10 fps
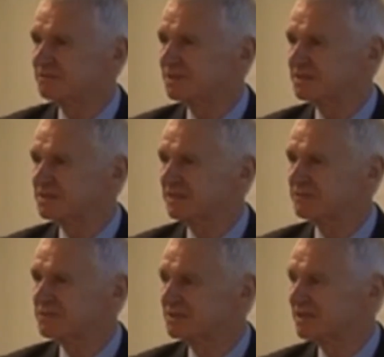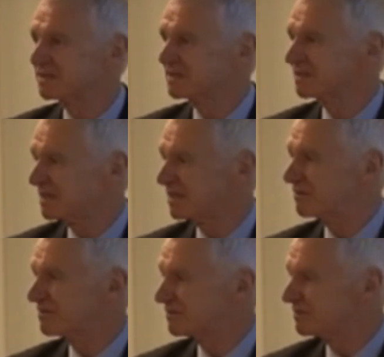and we established in the
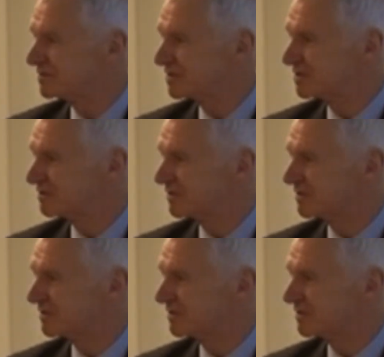area of competition